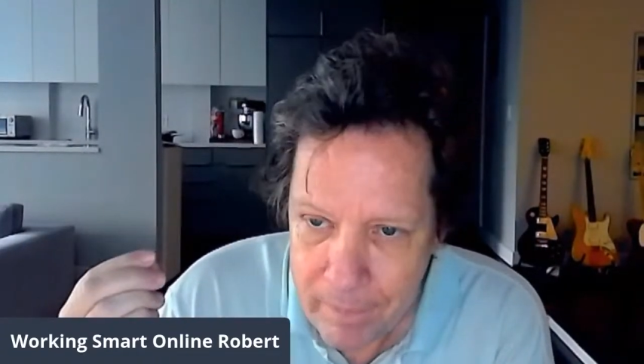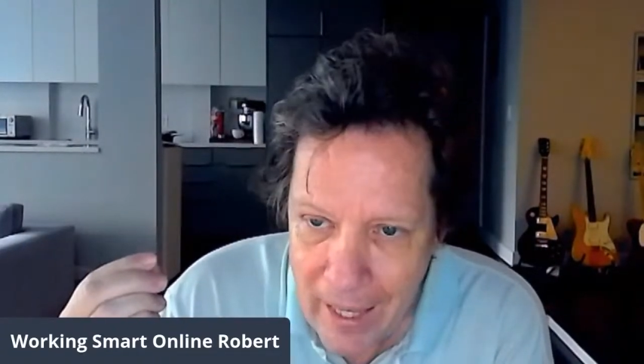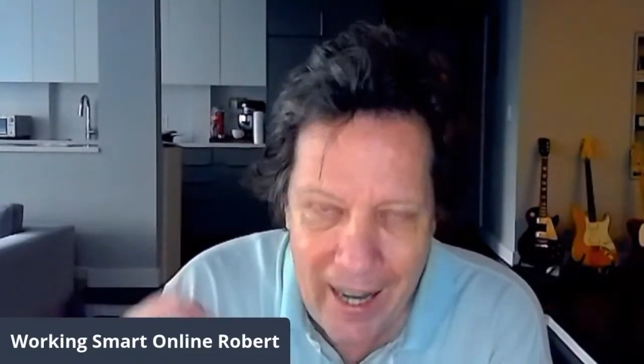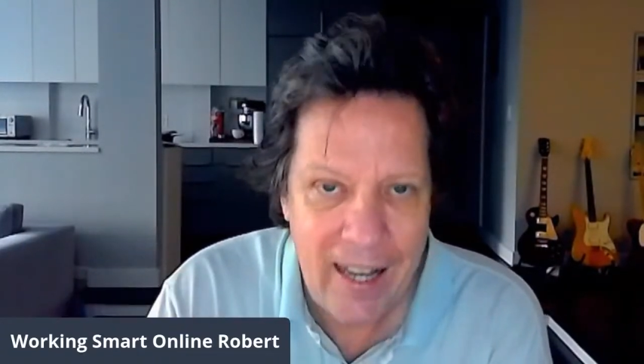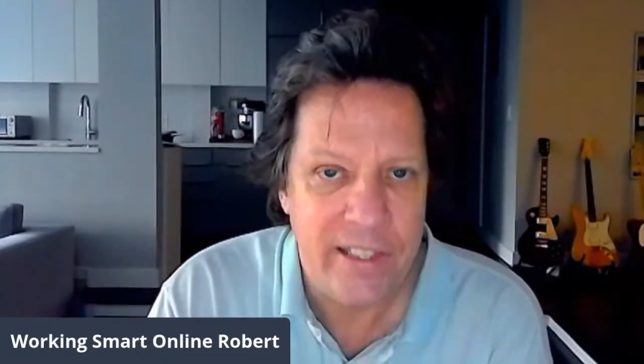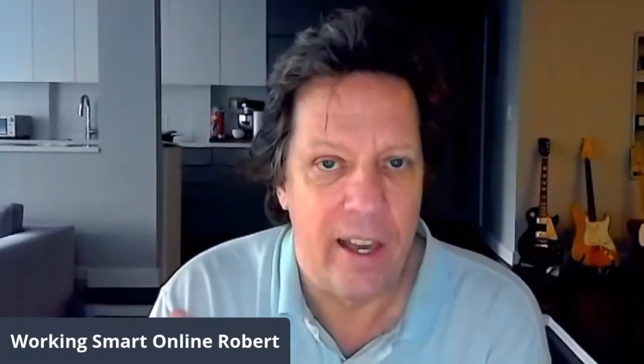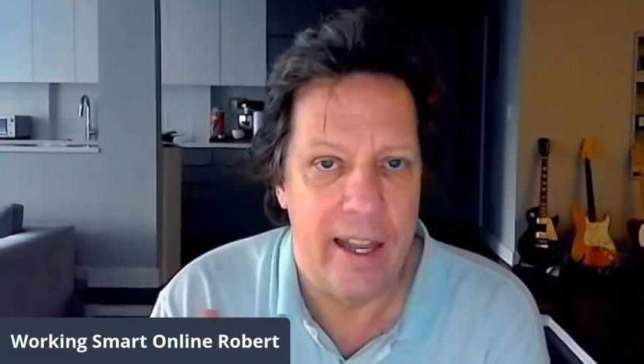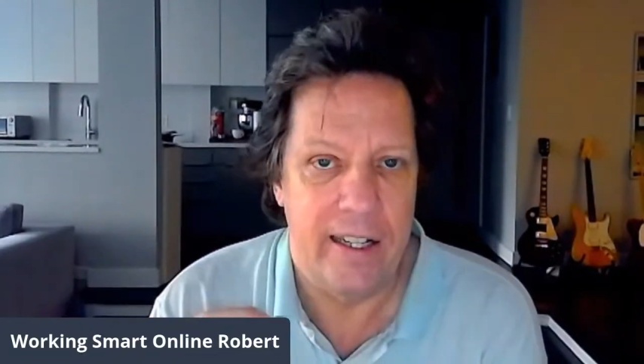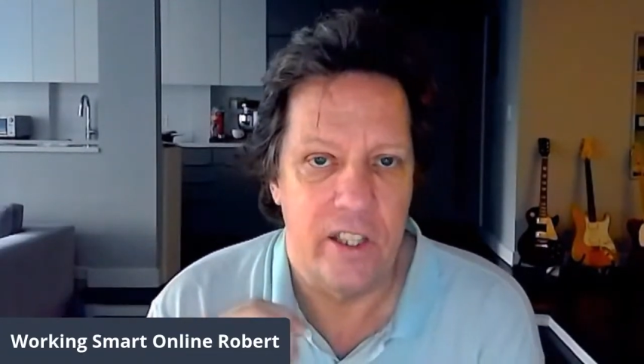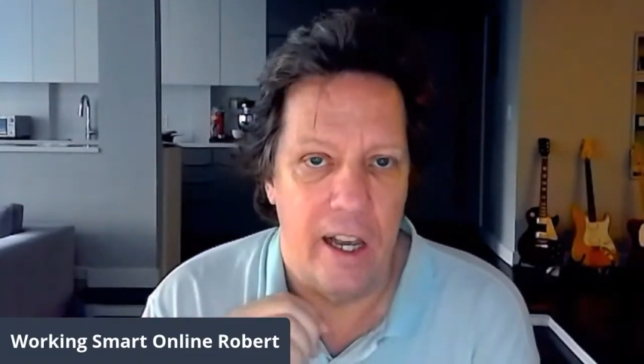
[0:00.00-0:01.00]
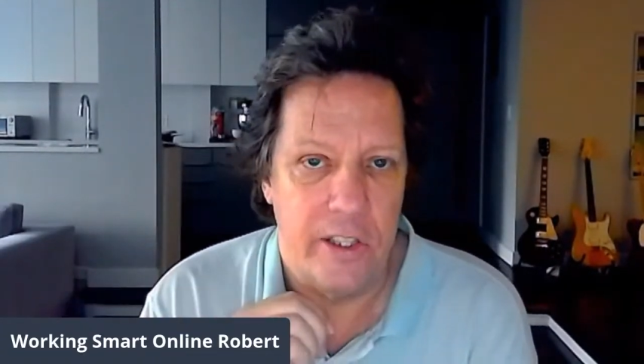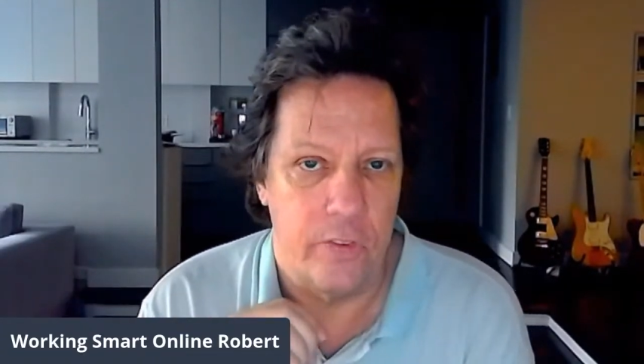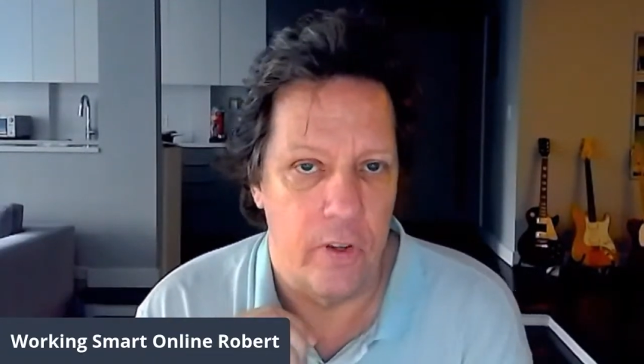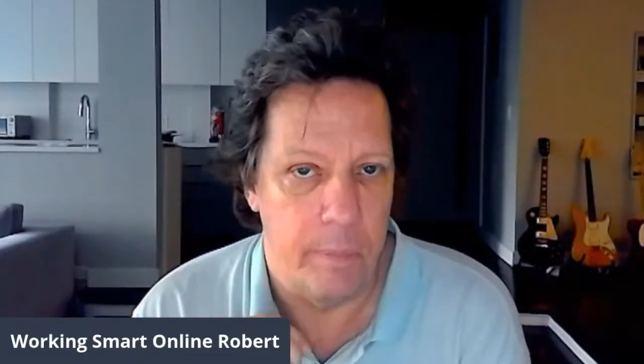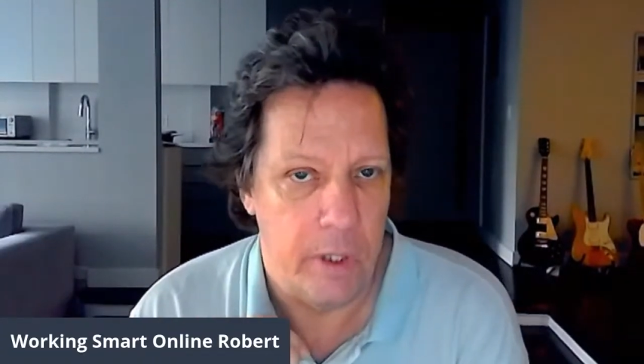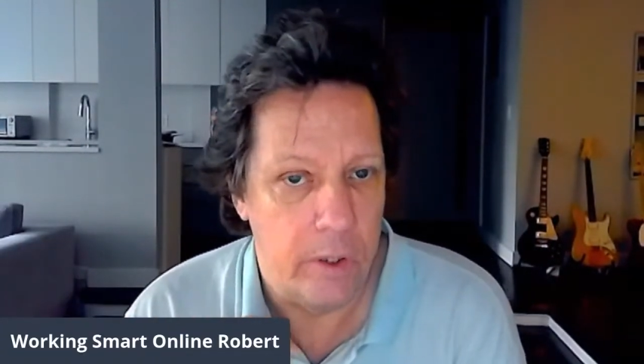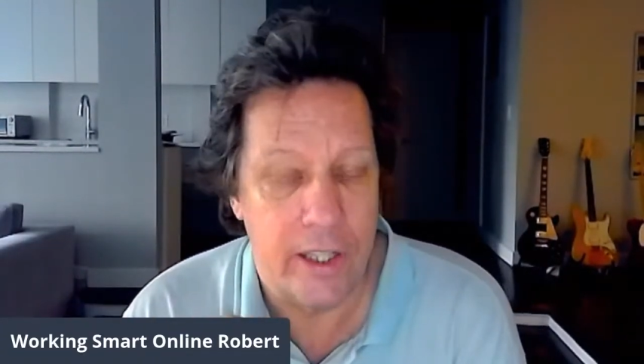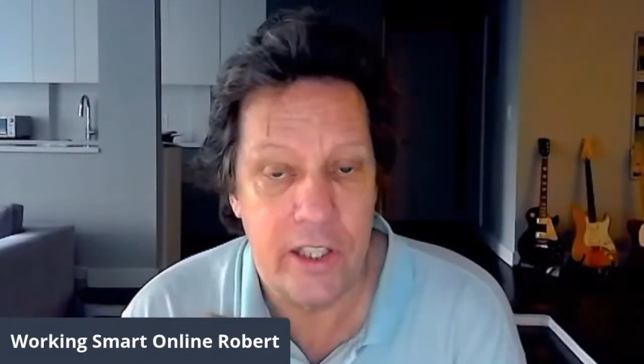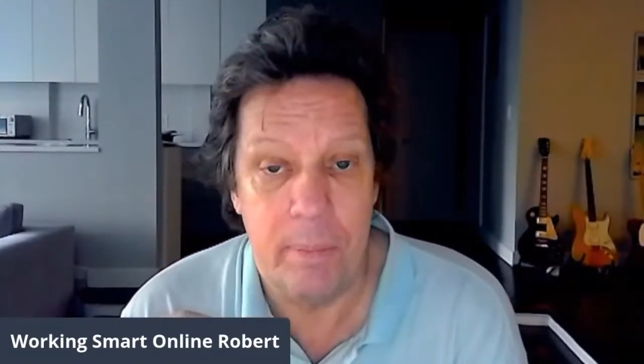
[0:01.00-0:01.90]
hand sanitizer from you doesn't